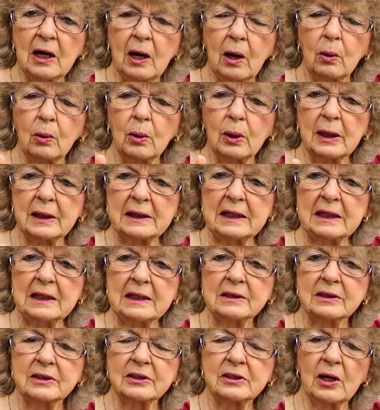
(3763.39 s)
y'all
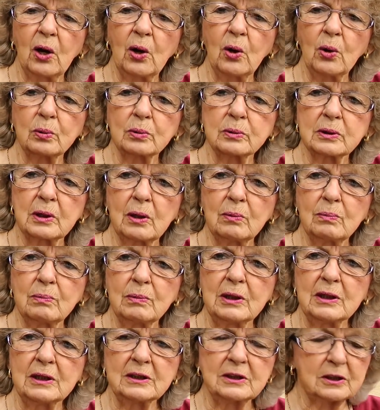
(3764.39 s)
again so
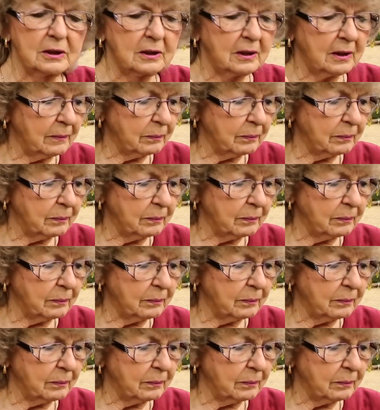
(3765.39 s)
much.